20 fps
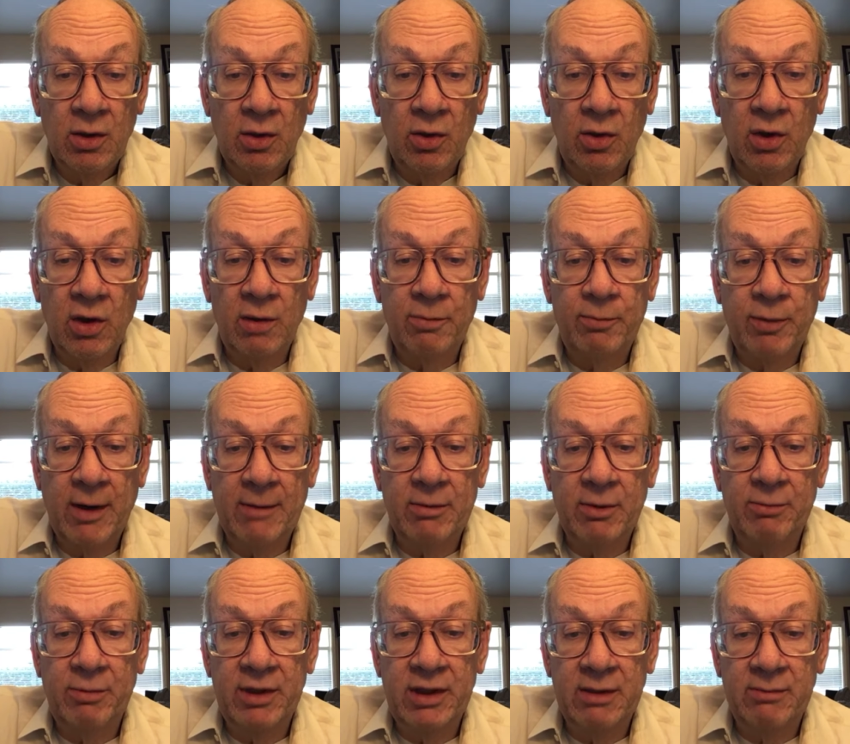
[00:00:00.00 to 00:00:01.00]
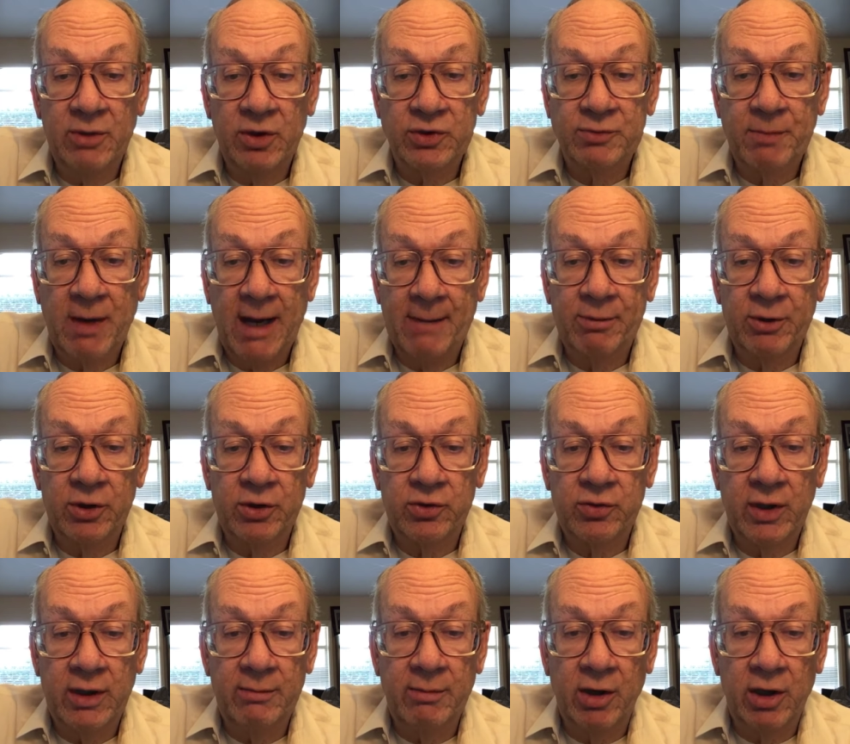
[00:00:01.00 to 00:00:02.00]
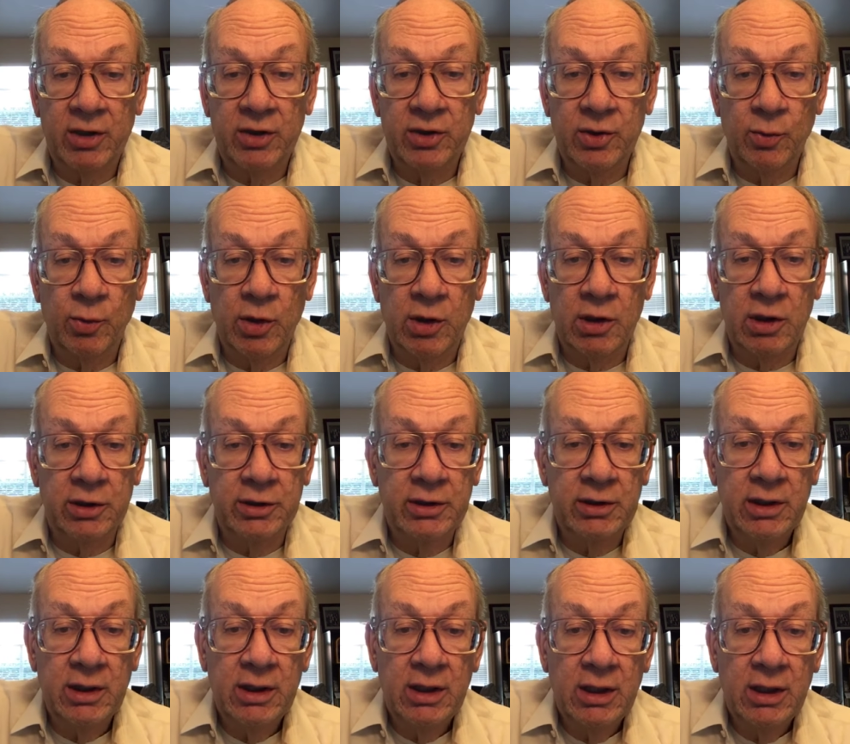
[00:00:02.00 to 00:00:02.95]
or probably the most popular trademark in the world